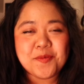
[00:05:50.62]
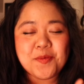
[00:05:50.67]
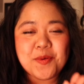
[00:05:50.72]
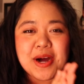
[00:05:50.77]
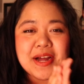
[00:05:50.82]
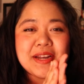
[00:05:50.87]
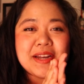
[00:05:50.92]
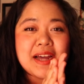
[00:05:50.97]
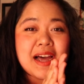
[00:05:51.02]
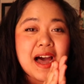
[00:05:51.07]

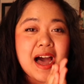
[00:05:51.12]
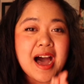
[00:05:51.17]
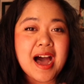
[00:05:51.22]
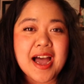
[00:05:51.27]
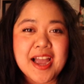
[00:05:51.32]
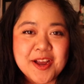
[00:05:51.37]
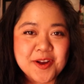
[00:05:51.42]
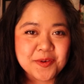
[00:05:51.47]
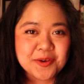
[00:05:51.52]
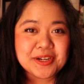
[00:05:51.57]
what
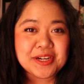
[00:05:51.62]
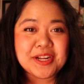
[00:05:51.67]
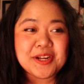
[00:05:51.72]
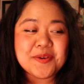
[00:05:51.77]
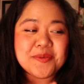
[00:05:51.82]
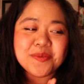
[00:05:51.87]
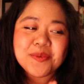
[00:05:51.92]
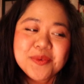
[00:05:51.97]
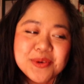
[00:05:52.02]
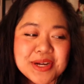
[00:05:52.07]
irony,
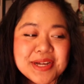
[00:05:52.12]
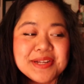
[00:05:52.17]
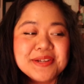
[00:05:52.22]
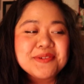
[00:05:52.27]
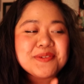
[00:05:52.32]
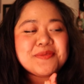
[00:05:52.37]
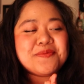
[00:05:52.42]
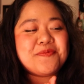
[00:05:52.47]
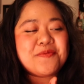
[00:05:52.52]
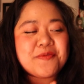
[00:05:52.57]
what
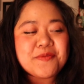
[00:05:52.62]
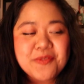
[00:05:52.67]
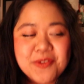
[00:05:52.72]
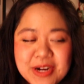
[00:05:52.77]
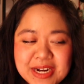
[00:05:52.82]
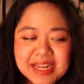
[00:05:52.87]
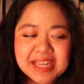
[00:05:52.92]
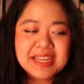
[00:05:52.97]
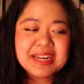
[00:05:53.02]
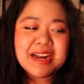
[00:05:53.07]

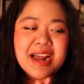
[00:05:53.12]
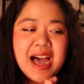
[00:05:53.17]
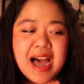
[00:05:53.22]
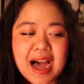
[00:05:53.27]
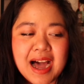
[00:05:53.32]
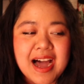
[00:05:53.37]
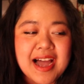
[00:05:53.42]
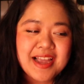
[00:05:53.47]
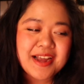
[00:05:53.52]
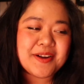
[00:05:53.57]
freaking
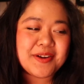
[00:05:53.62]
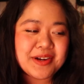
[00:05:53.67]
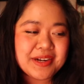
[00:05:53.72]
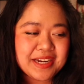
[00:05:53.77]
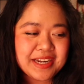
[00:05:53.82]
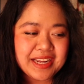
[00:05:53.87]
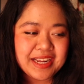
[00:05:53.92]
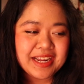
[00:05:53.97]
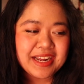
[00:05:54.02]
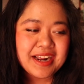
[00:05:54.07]

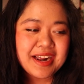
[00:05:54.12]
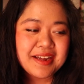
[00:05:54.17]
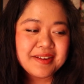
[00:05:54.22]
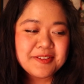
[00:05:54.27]
irony.